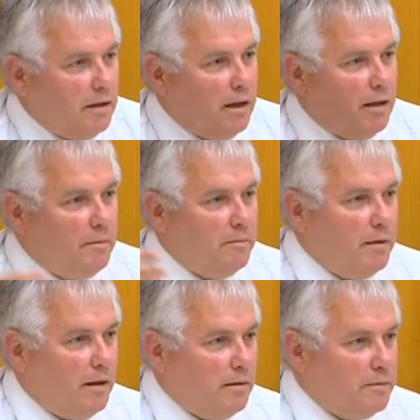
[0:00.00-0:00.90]

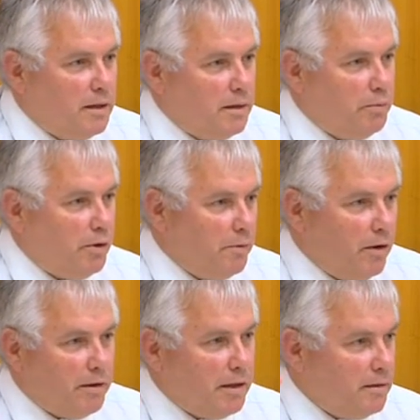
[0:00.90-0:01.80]
Senator Brockman,
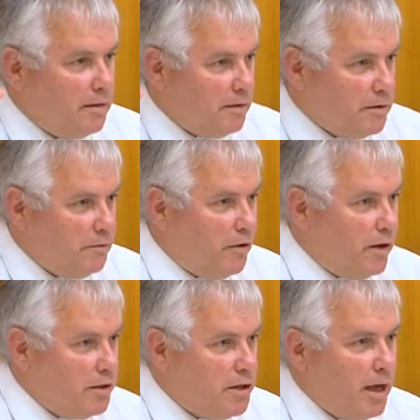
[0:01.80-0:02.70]
I think he's a
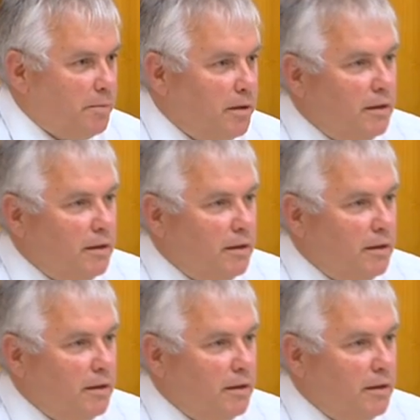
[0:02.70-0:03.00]
fine chap.